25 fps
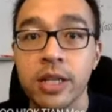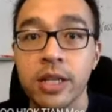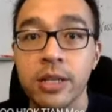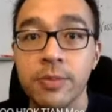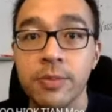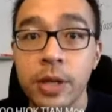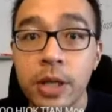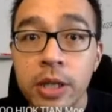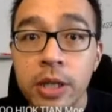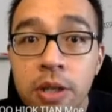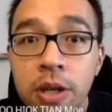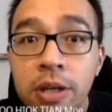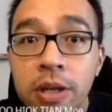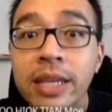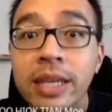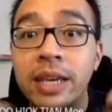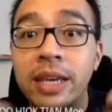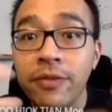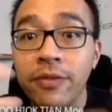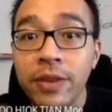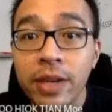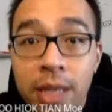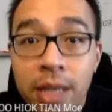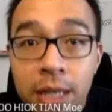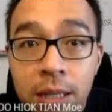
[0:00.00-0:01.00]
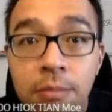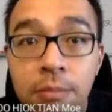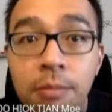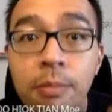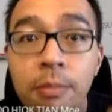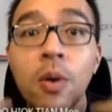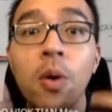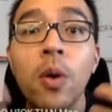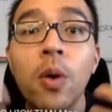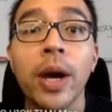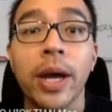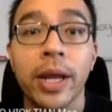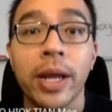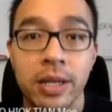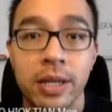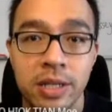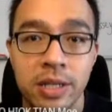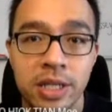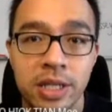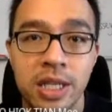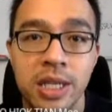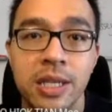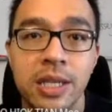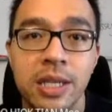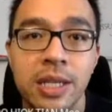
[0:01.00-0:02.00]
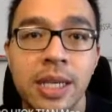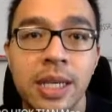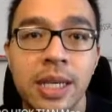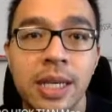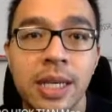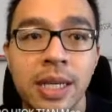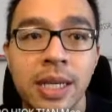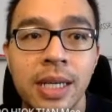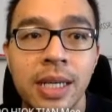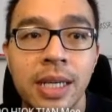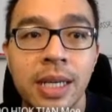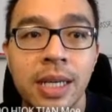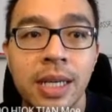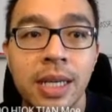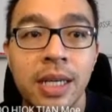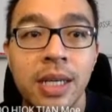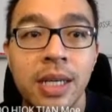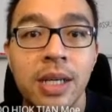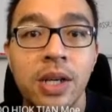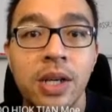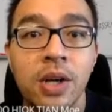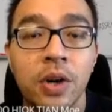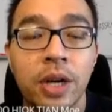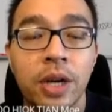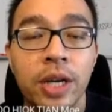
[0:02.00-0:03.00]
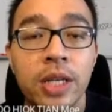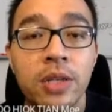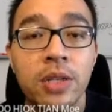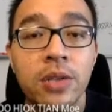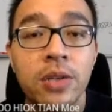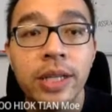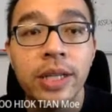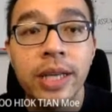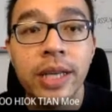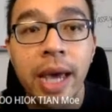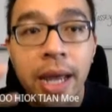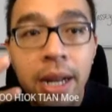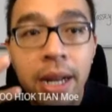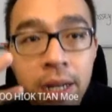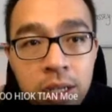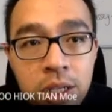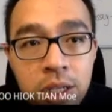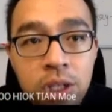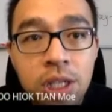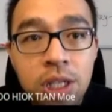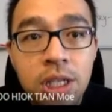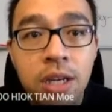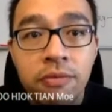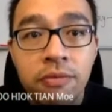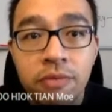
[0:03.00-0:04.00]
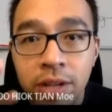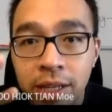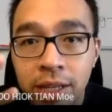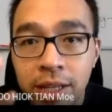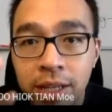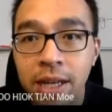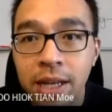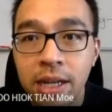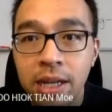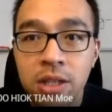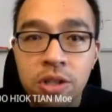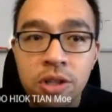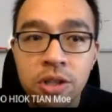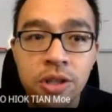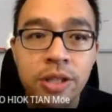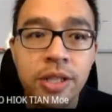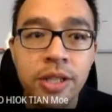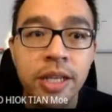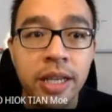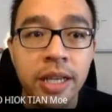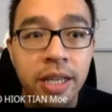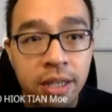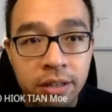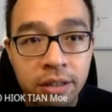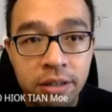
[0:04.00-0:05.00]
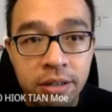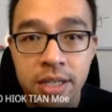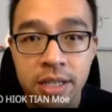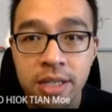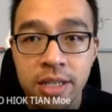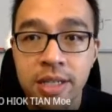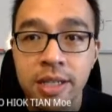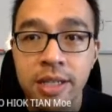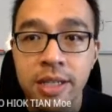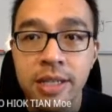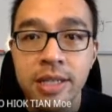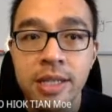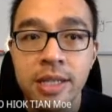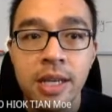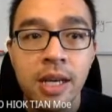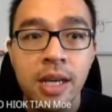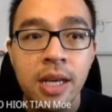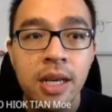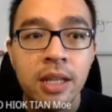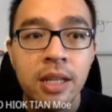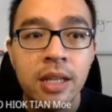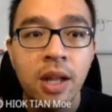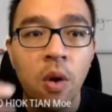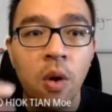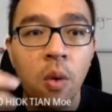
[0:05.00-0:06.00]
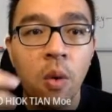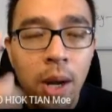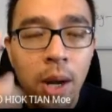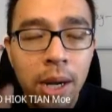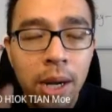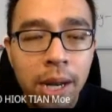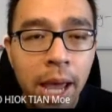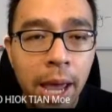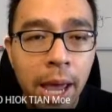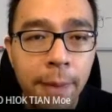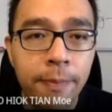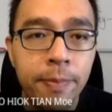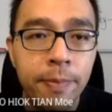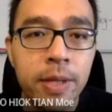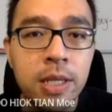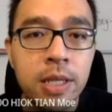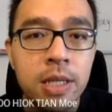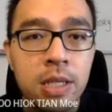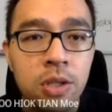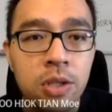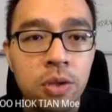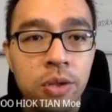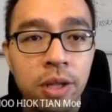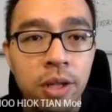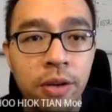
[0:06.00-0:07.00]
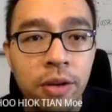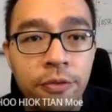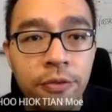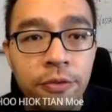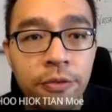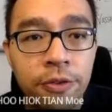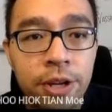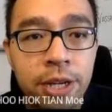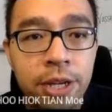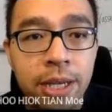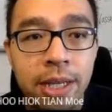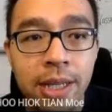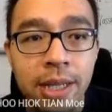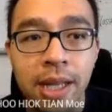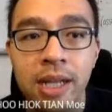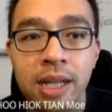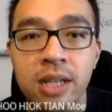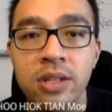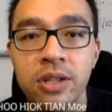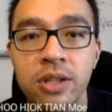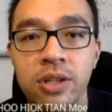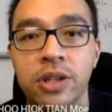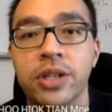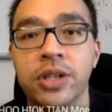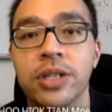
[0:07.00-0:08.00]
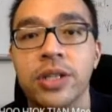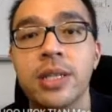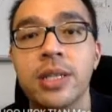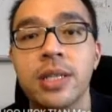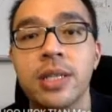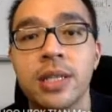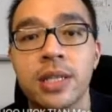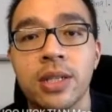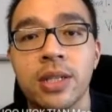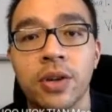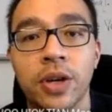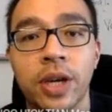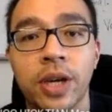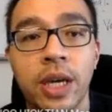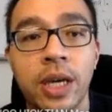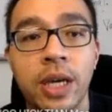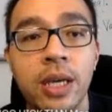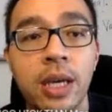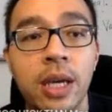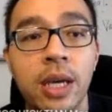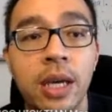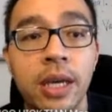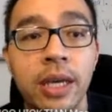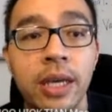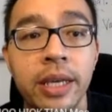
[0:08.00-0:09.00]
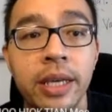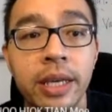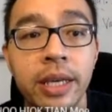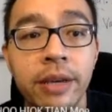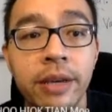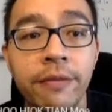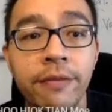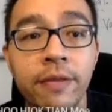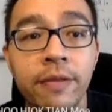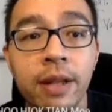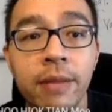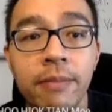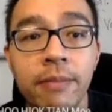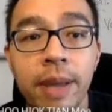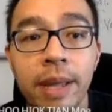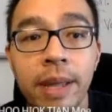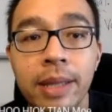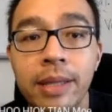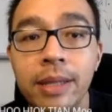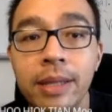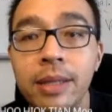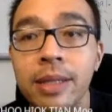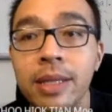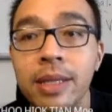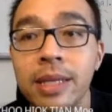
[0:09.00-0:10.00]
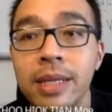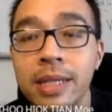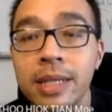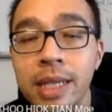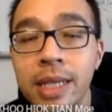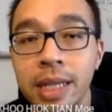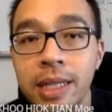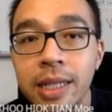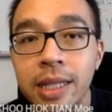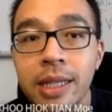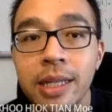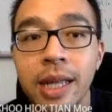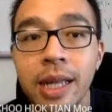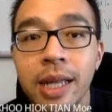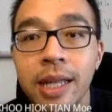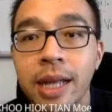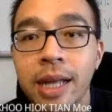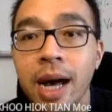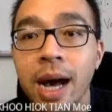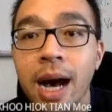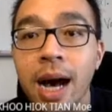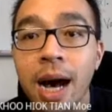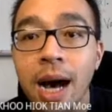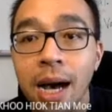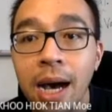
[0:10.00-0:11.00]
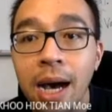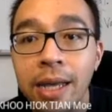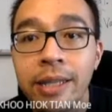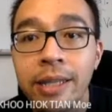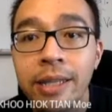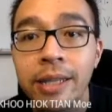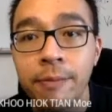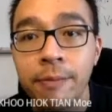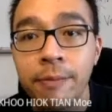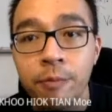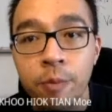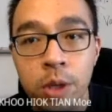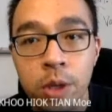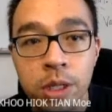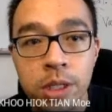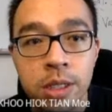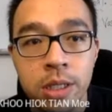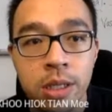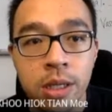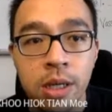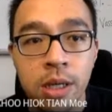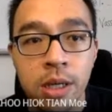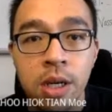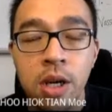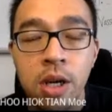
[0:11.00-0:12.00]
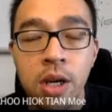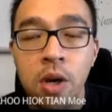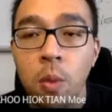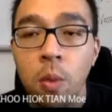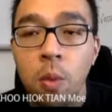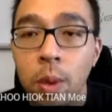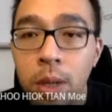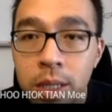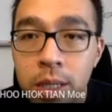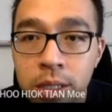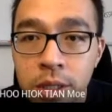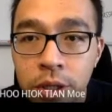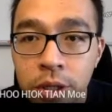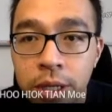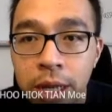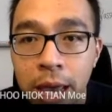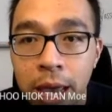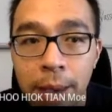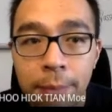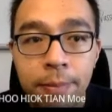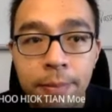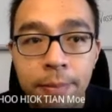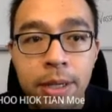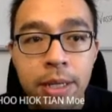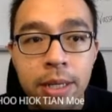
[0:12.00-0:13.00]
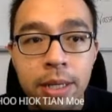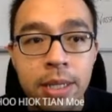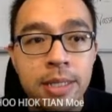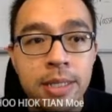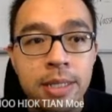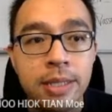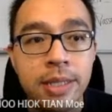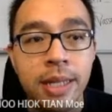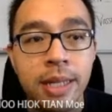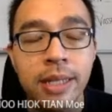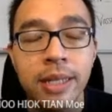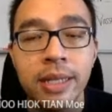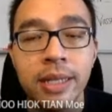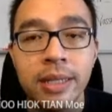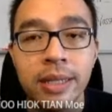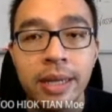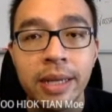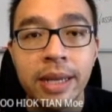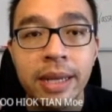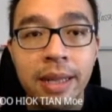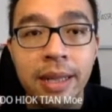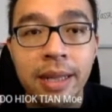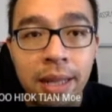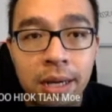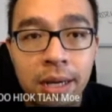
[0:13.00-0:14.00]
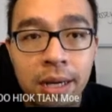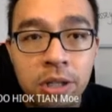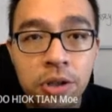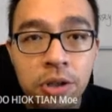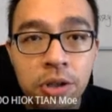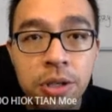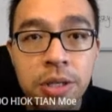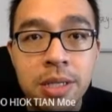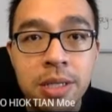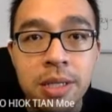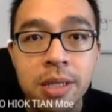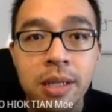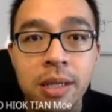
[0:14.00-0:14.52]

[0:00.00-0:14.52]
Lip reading: because you're giving it more energy. Okay, so the energy of the electron increases. Now, what happens to the free electrons, okay, if the metal is heated at a high temperature? What is going to happen is that the electrons